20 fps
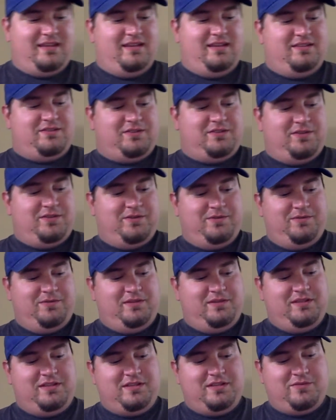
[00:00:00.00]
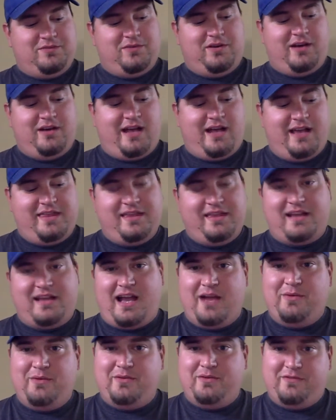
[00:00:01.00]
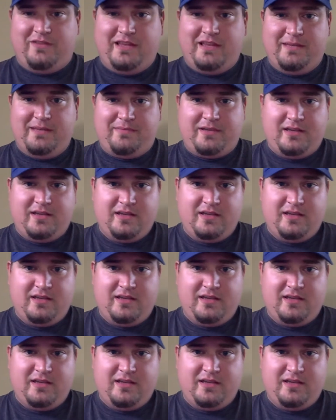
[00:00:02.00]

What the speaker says: So this is where I think I would flip.